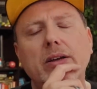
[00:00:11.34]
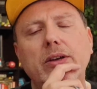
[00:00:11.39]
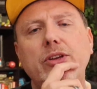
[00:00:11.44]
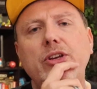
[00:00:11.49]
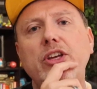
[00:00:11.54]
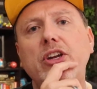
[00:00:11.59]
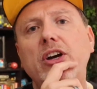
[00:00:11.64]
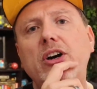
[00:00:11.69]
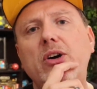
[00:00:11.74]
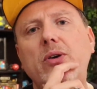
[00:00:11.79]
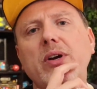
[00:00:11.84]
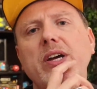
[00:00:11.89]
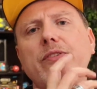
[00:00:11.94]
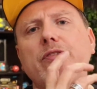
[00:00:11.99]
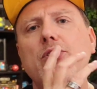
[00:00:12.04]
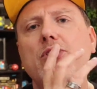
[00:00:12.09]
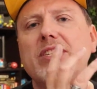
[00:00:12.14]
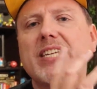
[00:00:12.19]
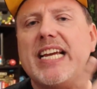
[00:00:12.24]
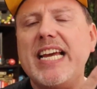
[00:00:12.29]
You know,
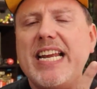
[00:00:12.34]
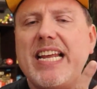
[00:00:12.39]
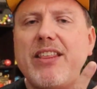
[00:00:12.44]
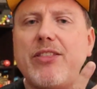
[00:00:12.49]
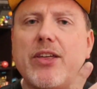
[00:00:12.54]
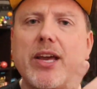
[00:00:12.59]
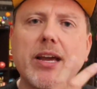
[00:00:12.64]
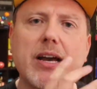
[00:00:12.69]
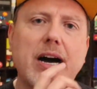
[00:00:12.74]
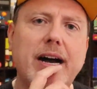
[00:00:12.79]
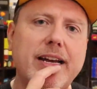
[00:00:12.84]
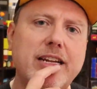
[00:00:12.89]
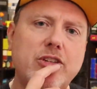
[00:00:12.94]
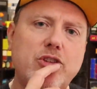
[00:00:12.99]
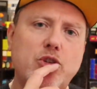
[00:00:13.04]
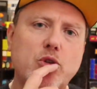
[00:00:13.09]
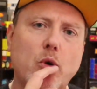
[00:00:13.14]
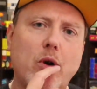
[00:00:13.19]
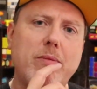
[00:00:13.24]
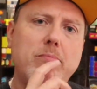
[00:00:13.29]
if there's anything I
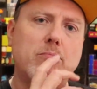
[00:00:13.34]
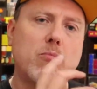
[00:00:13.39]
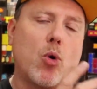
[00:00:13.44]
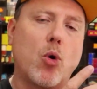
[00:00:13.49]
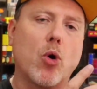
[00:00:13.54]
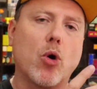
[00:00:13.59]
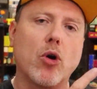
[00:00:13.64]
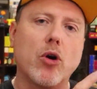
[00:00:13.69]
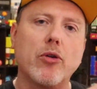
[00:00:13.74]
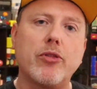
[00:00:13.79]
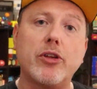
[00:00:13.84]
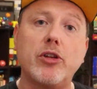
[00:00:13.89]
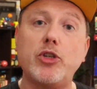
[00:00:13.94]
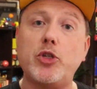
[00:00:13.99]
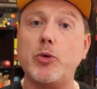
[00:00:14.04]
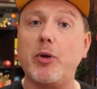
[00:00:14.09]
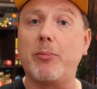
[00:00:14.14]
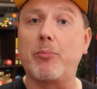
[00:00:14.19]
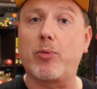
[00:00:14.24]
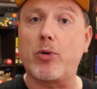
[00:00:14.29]
enjoy more than
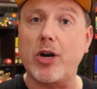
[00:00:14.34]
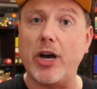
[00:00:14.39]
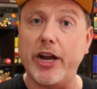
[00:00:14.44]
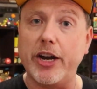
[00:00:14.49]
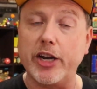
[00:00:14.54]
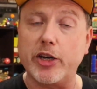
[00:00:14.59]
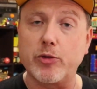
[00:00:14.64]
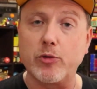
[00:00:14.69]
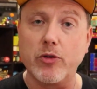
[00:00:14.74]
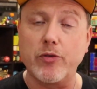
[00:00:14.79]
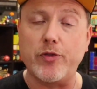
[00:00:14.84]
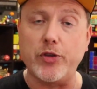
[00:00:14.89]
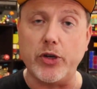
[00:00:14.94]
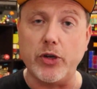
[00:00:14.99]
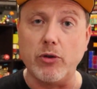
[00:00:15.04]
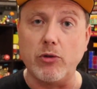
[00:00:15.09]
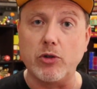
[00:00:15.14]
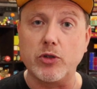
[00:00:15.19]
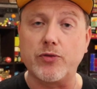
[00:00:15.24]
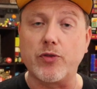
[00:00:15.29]
doing product
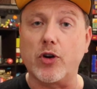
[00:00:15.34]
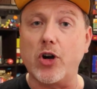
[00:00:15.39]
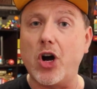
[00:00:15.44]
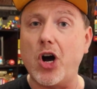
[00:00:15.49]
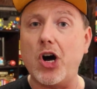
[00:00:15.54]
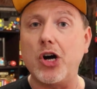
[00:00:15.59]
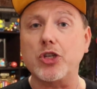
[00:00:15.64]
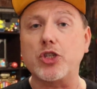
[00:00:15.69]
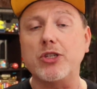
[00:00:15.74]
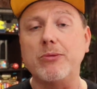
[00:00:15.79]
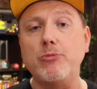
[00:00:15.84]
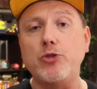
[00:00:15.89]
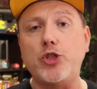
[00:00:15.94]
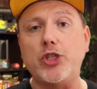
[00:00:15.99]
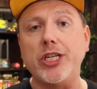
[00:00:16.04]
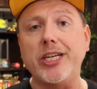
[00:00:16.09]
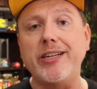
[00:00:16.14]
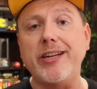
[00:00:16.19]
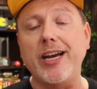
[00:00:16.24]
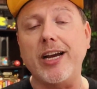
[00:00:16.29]
reviews for awesome
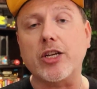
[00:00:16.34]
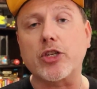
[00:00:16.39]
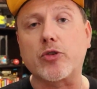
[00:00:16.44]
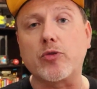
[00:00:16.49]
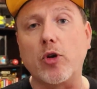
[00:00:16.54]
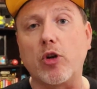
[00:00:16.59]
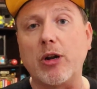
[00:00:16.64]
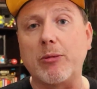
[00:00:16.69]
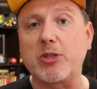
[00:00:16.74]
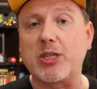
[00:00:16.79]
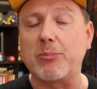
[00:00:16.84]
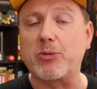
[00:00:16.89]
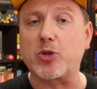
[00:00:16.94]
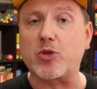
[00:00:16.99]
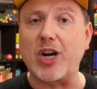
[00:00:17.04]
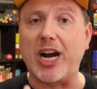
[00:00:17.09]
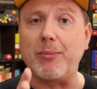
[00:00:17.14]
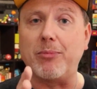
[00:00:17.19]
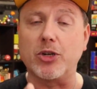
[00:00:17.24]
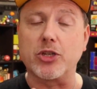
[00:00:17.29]
Gen X grown-up
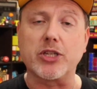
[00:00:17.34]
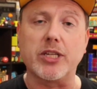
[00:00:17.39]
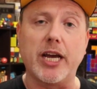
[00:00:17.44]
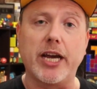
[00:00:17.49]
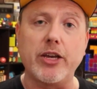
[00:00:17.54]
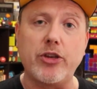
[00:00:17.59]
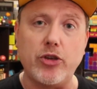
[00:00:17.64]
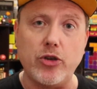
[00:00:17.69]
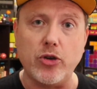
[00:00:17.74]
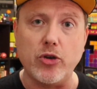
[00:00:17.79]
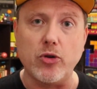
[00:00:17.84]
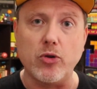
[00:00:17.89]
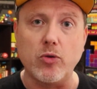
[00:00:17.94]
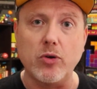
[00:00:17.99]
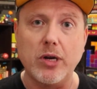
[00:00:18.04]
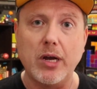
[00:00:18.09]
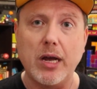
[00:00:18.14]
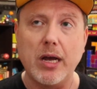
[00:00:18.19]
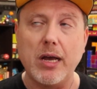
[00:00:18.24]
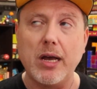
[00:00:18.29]
subscribers like
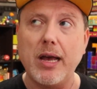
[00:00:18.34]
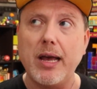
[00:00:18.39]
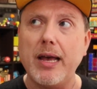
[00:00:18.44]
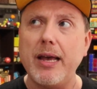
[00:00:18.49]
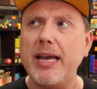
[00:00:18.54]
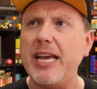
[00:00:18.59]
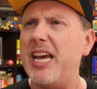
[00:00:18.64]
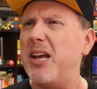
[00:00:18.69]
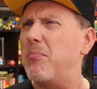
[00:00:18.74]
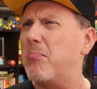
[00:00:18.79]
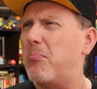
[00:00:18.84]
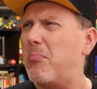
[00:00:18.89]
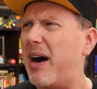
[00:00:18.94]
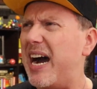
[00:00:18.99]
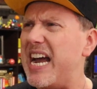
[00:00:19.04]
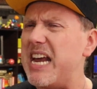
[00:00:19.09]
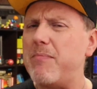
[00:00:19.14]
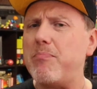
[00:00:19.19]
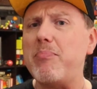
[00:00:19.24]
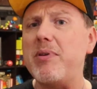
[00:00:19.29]
you, it
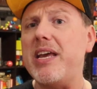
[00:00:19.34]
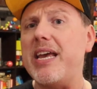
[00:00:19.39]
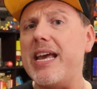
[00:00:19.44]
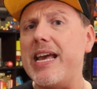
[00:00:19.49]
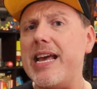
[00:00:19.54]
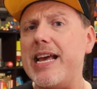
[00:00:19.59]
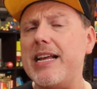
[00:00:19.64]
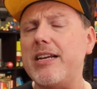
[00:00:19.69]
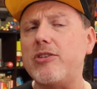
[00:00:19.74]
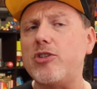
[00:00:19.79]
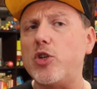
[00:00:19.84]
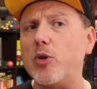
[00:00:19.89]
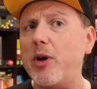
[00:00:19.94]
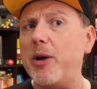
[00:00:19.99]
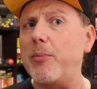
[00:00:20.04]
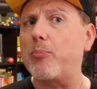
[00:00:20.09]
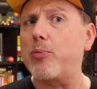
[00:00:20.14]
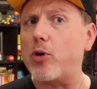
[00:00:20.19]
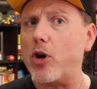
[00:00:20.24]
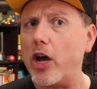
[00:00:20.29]
might be
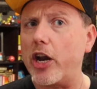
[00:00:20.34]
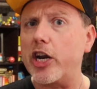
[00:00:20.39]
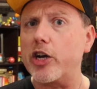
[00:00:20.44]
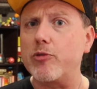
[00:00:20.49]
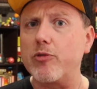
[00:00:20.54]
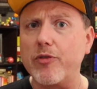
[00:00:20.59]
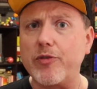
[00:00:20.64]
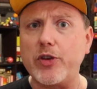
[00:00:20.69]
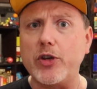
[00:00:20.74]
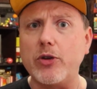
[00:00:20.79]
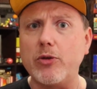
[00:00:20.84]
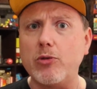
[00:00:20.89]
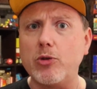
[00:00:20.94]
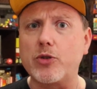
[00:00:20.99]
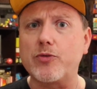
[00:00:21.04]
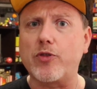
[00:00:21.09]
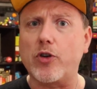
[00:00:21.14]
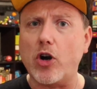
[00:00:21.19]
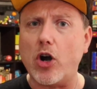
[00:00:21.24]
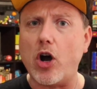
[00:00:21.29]
doing product
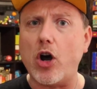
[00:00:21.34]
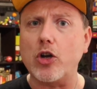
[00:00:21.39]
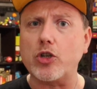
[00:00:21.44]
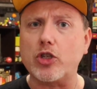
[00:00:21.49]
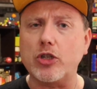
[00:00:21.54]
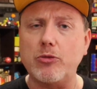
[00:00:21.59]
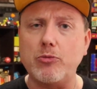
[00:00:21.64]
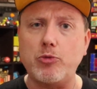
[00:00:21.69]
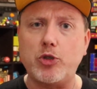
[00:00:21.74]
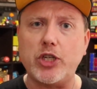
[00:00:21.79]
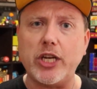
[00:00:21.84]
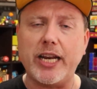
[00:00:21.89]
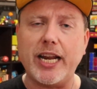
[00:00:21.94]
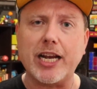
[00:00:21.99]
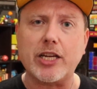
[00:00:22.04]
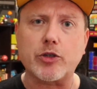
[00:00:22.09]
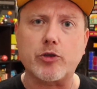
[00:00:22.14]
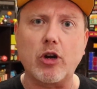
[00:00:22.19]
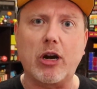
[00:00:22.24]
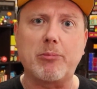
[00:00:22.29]
reviews for awesome Gen
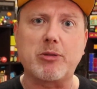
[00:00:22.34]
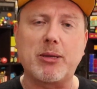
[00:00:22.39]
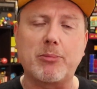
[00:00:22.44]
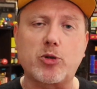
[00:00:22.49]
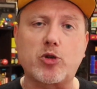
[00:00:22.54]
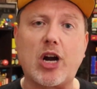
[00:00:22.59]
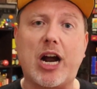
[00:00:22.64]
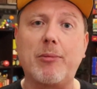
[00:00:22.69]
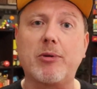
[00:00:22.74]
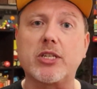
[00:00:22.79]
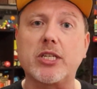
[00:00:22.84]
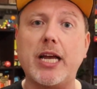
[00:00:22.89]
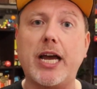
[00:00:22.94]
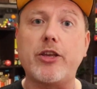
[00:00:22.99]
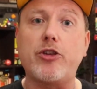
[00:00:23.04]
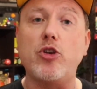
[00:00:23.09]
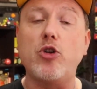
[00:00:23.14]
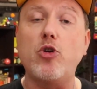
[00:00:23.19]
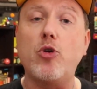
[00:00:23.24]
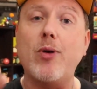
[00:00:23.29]
X grown-up subscribers
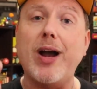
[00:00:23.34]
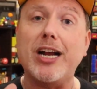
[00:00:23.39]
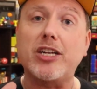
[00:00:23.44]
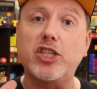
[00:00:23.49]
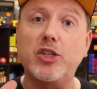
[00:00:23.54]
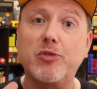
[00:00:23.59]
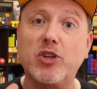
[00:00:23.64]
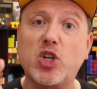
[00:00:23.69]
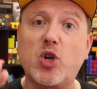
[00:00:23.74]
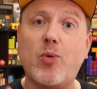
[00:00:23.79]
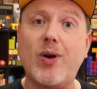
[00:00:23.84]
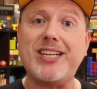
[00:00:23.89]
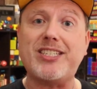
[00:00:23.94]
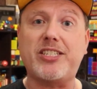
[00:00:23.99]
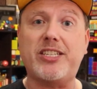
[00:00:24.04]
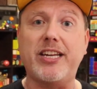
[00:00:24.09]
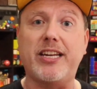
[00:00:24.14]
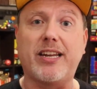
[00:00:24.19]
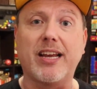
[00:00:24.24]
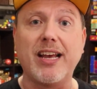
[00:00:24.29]
like you who actually
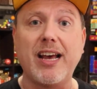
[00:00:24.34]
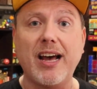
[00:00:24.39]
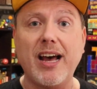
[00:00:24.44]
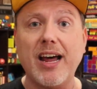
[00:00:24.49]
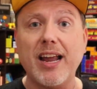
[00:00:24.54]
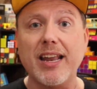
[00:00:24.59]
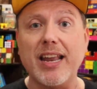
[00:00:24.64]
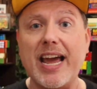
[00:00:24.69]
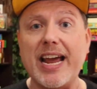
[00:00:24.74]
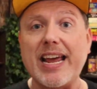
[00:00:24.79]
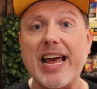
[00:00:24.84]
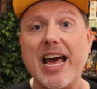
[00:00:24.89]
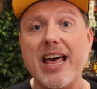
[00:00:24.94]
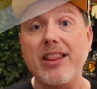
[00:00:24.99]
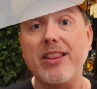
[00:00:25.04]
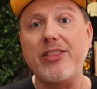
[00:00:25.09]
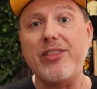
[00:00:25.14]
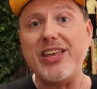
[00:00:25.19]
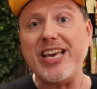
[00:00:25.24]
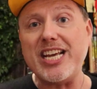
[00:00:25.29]
requested, like
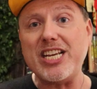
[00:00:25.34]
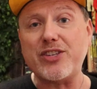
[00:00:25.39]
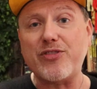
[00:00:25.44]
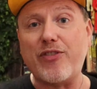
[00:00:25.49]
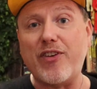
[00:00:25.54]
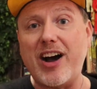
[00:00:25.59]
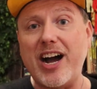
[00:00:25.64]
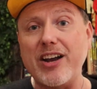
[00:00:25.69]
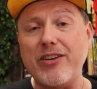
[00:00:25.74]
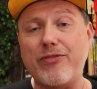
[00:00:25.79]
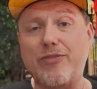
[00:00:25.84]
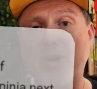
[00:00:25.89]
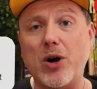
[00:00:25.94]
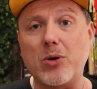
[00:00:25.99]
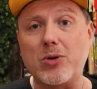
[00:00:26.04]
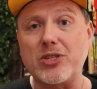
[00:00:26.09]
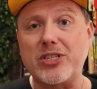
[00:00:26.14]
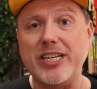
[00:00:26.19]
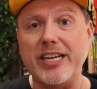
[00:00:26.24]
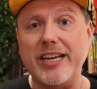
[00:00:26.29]
these fine
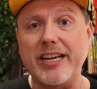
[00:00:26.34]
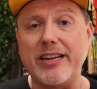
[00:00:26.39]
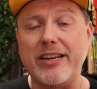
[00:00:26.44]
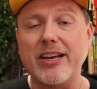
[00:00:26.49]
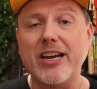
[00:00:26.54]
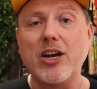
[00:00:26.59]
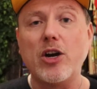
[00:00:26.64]
folks did,